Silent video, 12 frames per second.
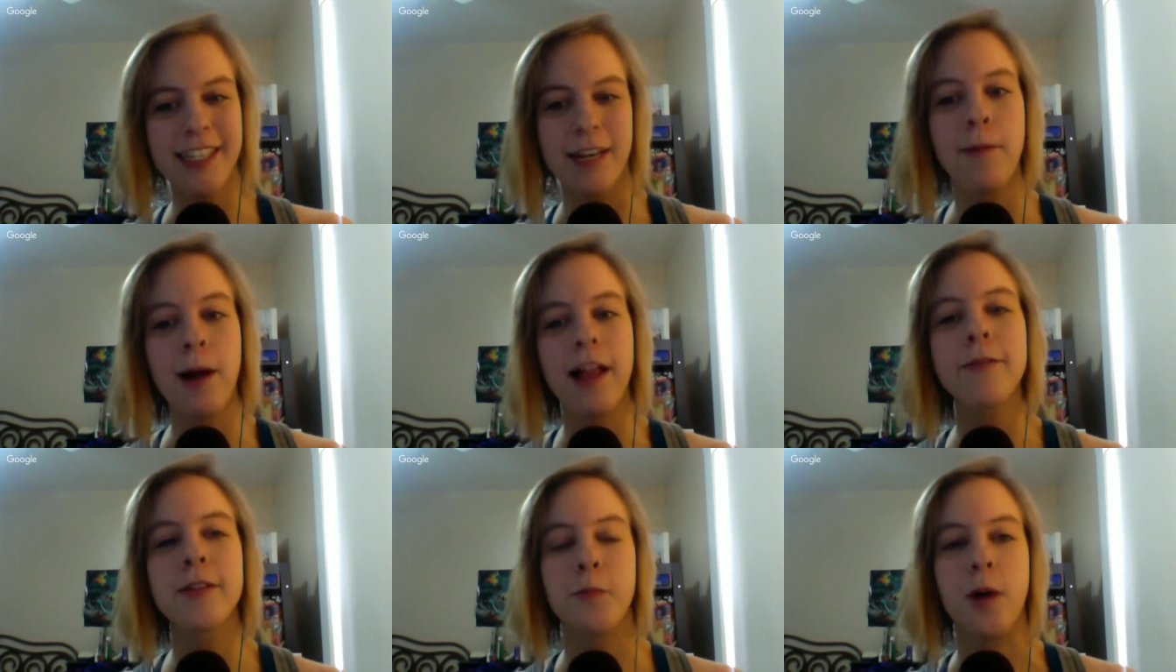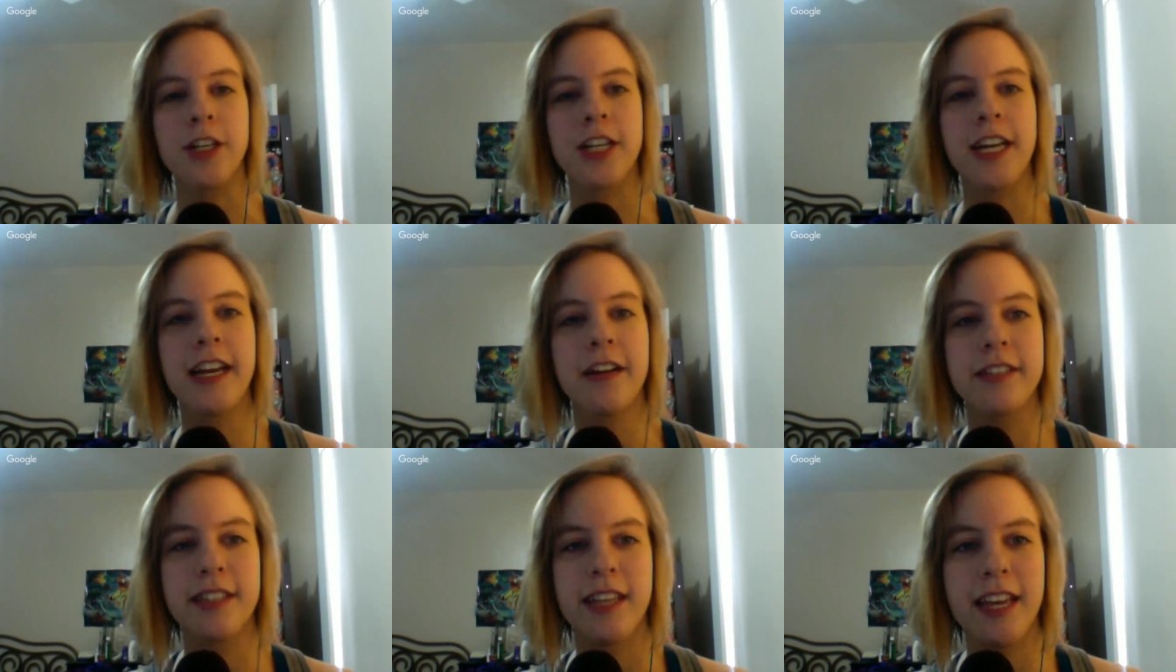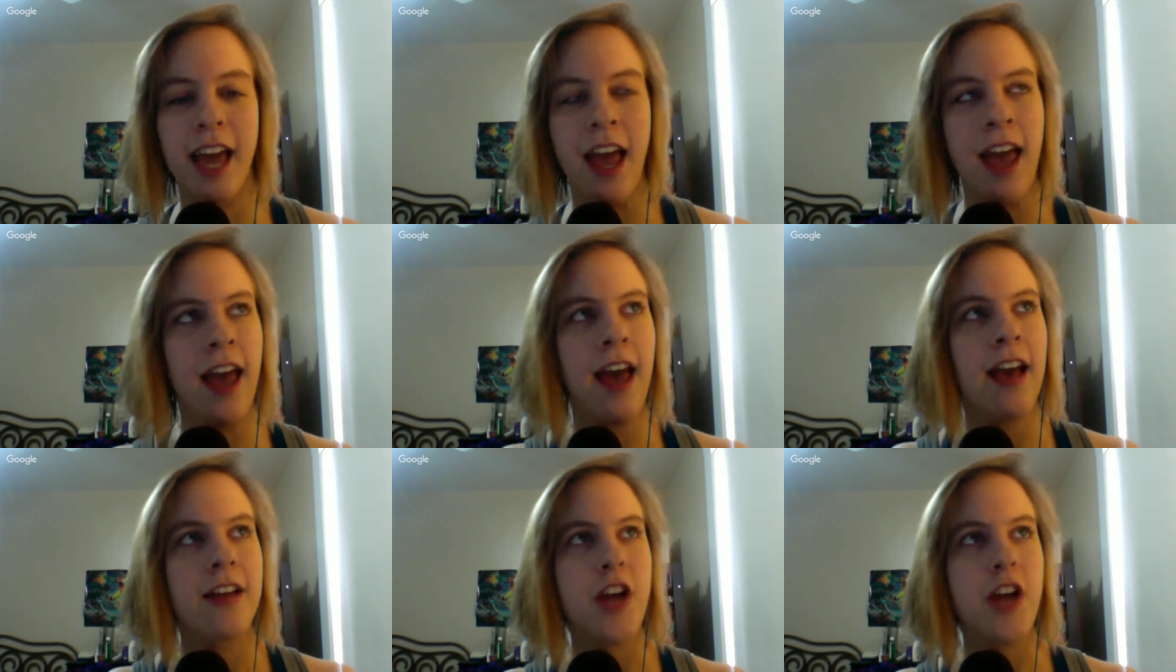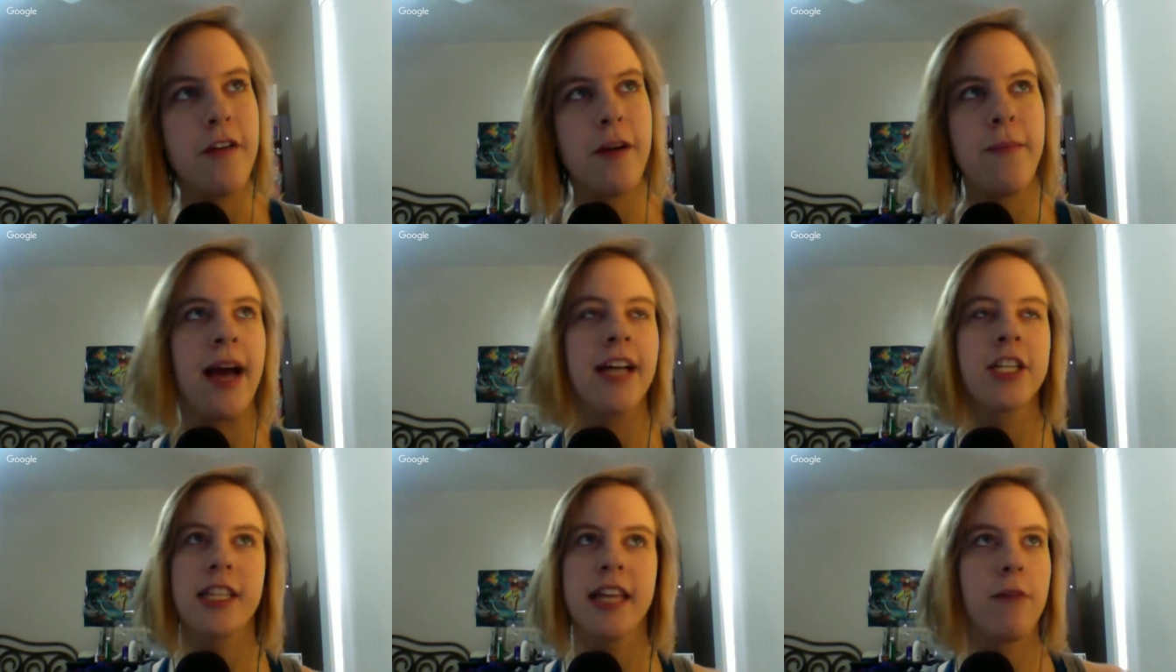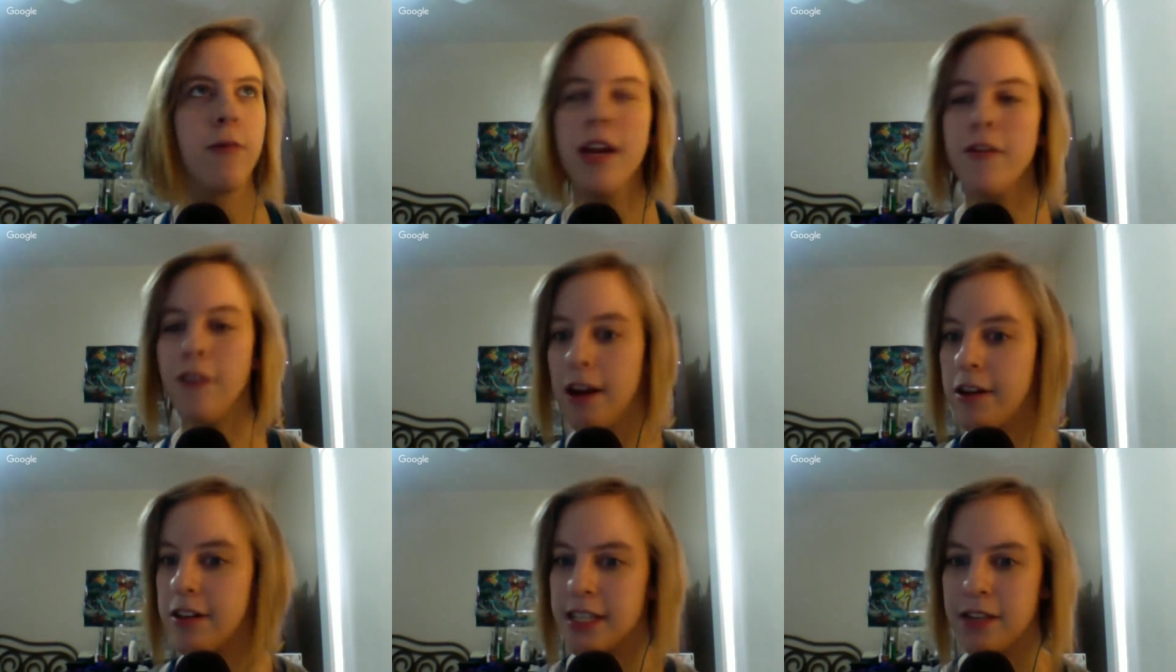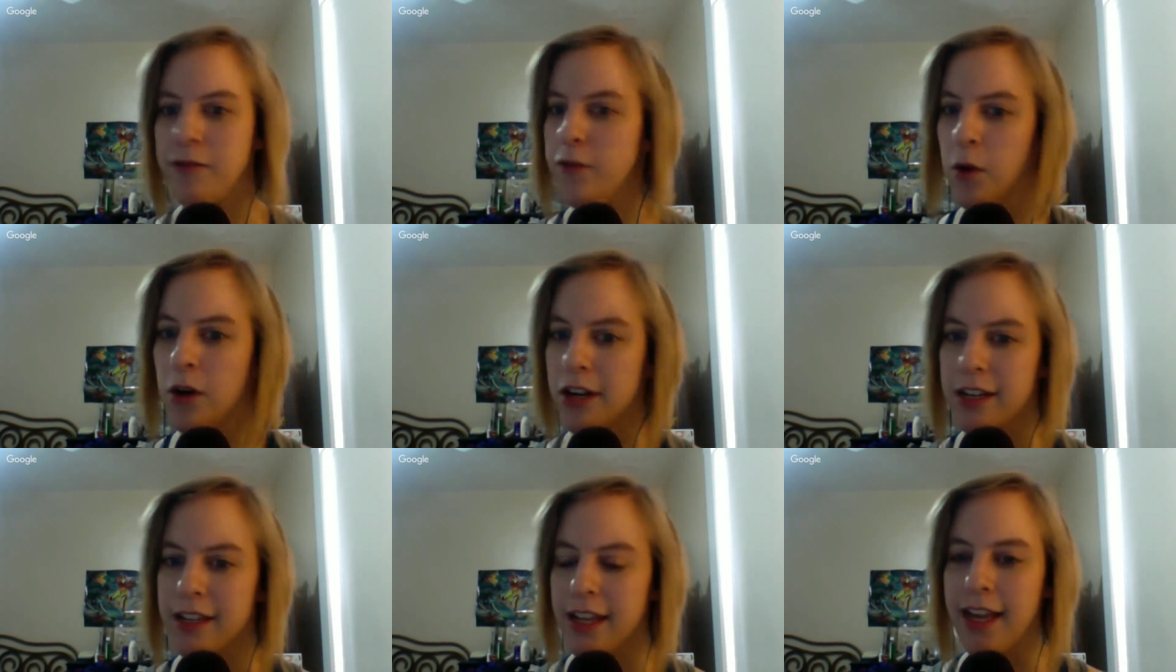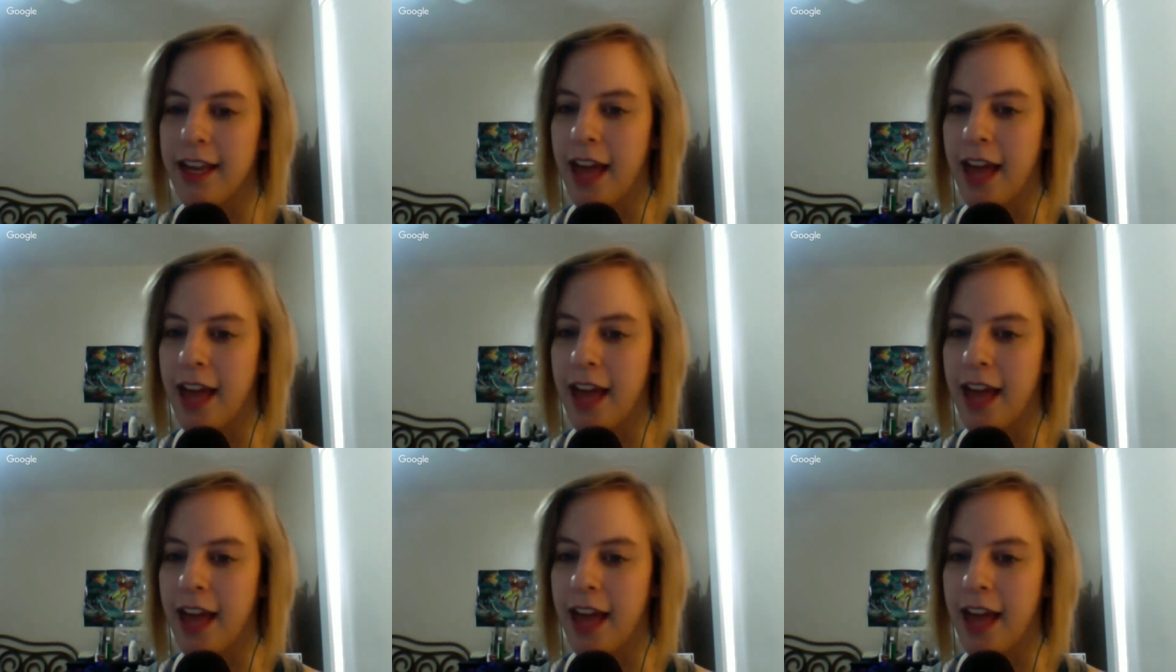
And while I was watching it, I was like trying to imagine, like, what if Harrison Ford, like,